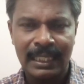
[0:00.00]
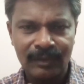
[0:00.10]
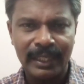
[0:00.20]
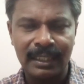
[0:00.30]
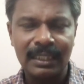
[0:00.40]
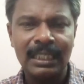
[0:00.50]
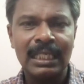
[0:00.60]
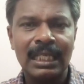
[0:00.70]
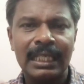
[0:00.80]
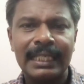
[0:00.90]
Then,
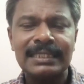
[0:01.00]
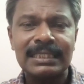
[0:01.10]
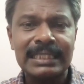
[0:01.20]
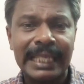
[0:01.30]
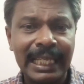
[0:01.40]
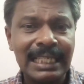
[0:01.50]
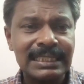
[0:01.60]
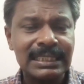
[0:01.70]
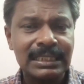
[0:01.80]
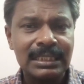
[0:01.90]
his
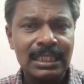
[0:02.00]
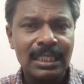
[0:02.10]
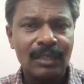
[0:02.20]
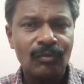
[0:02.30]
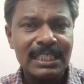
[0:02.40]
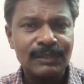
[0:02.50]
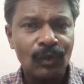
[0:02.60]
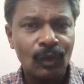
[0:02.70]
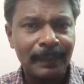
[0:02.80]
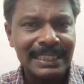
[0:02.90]
sales was
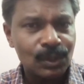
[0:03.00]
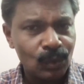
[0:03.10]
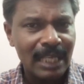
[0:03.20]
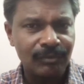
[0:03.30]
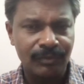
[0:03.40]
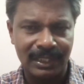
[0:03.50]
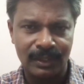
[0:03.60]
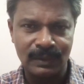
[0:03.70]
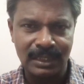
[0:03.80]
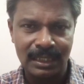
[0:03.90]
for rupees
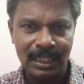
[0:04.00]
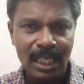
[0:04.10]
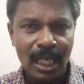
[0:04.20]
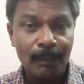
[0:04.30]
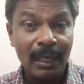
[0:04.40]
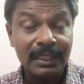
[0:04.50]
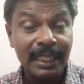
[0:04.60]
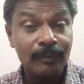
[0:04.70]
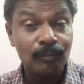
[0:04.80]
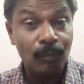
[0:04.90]
2,50,000. But
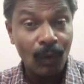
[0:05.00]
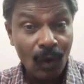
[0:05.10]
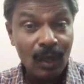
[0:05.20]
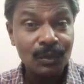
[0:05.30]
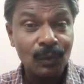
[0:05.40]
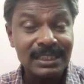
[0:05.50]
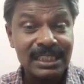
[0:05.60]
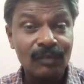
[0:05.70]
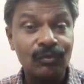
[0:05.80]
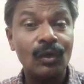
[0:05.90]
he bought goods
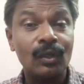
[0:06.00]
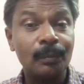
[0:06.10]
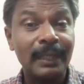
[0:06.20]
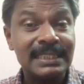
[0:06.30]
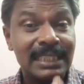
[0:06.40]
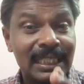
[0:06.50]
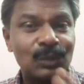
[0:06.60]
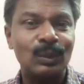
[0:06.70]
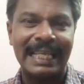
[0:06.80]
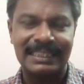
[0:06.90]
for rupees
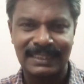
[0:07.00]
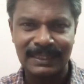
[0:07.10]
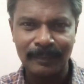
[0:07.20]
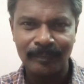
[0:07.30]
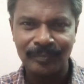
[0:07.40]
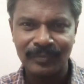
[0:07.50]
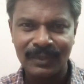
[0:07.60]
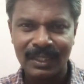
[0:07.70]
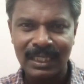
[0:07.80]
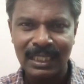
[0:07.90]
2 lakhs.
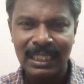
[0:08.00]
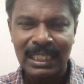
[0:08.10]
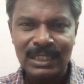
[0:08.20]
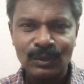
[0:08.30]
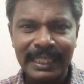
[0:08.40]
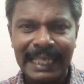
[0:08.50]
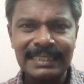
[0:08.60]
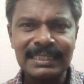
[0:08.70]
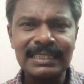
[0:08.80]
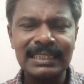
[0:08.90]
So the
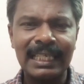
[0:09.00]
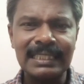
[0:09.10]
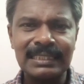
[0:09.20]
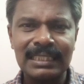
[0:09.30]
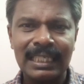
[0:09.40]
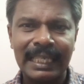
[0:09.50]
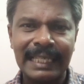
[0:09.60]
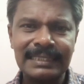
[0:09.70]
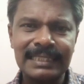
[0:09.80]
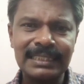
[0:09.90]

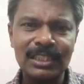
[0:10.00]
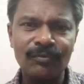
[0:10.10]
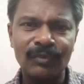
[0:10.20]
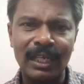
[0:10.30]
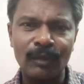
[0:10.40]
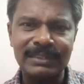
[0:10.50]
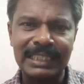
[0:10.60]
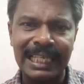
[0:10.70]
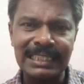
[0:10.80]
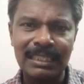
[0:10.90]
excess of
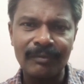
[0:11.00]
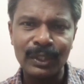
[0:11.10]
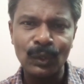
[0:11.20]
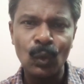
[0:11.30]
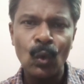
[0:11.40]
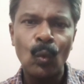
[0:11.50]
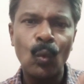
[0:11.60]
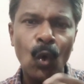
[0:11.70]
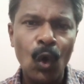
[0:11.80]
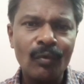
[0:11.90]
sales revenue
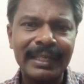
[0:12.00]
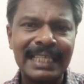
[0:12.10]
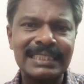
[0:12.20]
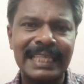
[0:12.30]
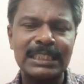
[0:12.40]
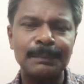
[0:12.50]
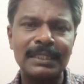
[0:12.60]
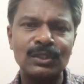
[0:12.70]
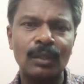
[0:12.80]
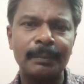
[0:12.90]
over his
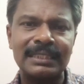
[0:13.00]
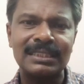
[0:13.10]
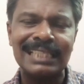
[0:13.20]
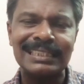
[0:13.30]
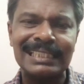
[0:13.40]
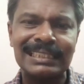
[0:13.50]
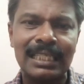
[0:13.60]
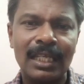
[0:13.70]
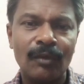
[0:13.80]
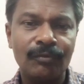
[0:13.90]
expense or purchase is
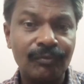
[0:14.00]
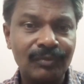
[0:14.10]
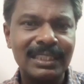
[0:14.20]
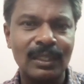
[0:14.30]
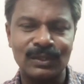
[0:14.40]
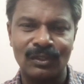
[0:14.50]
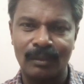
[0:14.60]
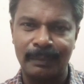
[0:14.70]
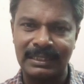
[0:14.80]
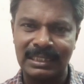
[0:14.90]
50,000
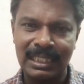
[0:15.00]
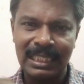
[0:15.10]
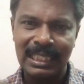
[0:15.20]
rupees.